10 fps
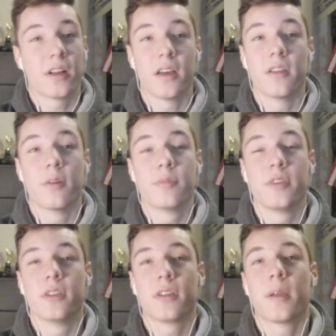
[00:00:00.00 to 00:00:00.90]
on,
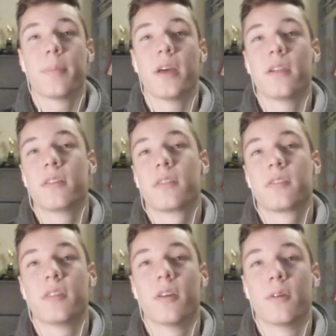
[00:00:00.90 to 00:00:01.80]
hopefully it'll get better.
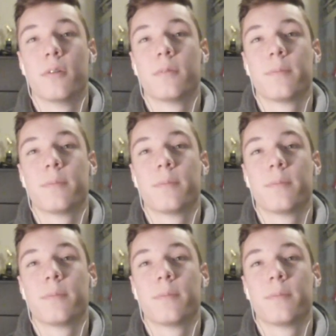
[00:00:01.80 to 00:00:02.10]
So